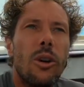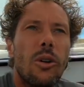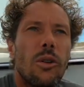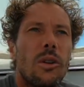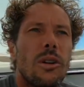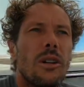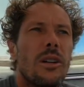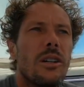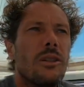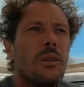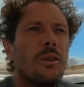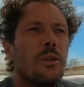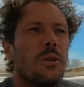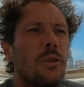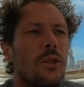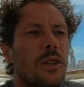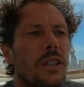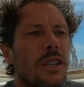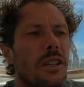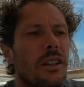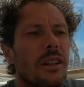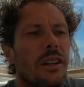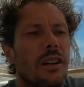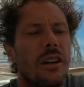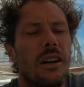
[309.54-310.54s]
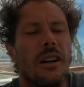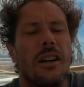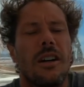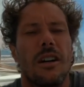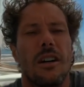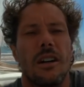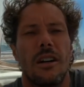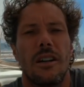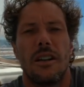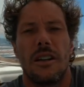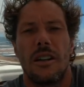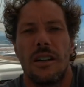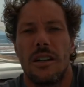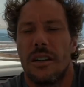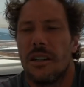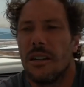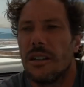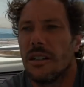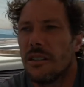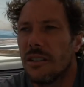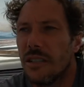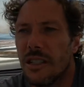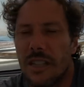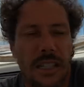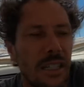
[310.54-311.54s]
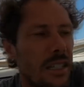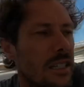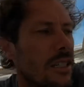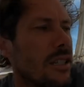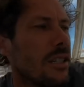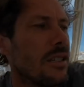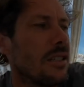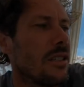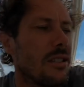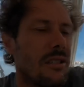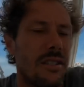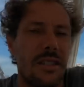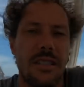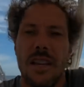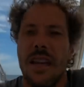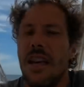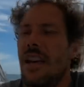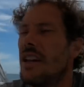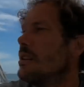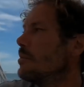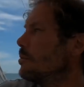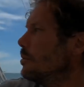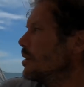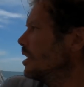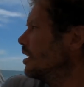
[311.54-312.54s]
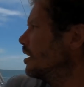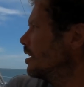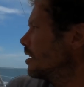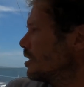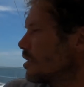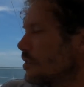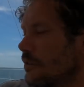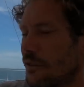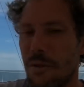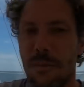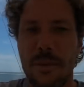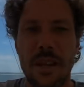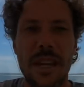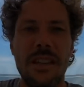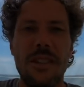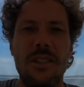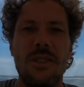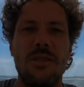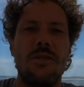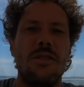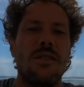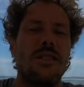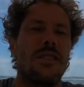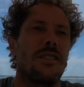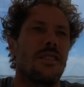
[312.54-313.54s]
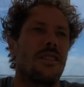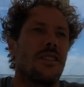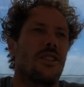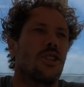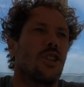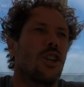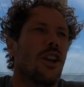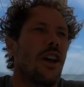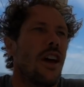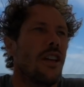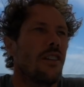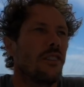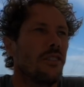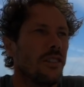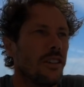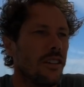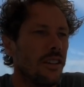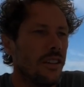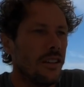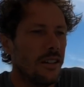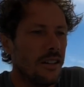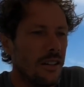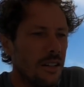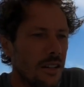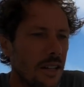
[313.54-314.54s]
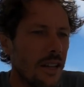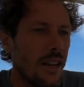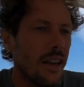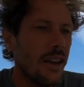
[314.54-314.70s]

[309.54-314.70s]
Well, we are like ten minutes from entering the channel here.